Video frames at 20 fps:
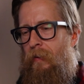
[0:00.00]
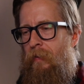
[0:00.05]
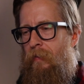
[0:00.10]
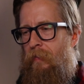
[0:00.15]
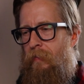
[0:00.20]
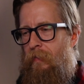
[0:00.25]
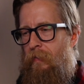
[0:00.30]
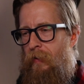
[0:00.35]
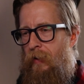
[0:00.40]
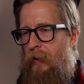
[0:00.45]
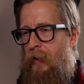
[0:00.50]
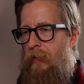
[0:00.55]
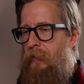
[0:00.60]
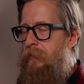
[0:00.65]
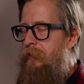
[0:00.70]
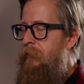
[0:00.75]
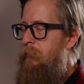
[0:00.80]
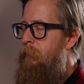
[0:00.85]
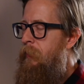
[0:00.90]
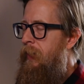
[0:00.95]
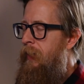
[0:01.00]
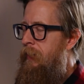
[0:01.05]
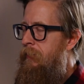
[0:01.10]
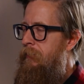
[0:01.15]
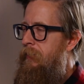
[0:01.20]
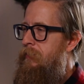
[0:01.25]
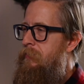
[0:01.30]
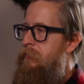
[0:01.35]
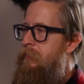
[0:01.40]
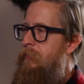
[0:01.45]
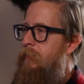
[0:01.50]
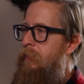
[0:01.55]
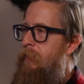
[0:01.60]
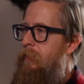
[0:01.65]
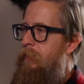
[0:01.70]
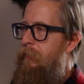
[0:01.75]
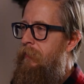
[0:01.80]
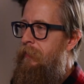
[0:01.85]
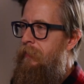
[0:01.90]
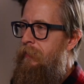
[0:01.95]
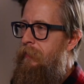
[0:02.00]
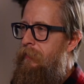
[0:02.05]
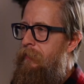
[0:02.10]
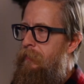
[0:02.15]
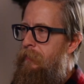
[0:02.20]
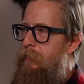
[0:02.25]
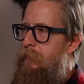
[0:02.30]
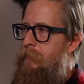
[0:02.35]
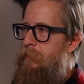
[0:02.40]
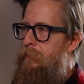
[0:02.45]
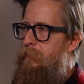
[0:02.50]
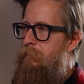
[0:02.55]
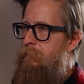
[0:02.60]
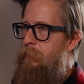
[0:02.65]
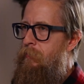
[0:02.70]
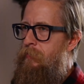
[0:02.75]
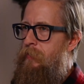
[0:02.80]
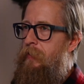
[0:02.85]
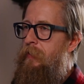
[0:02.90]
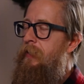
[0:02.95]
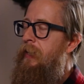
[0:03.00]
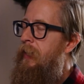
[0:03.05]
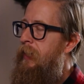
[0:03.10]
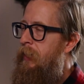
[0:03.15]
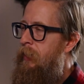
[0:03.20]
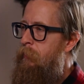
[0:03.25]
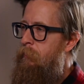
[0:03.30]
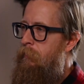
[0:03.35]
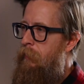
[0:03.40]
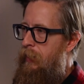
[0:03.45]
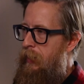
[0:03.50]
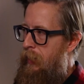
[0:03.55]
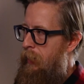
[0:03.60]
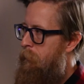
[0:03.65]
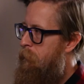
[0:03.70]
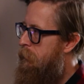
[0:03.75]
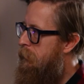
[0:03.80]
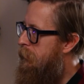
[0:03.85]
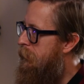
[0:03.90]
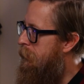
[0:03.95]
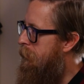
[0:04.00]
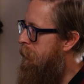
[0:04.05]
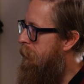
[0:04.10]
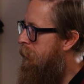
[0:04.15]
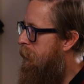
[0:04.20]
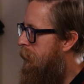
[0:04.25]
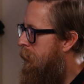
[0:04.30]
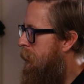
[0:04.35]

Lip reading: the idea behind that song is there's a game happening,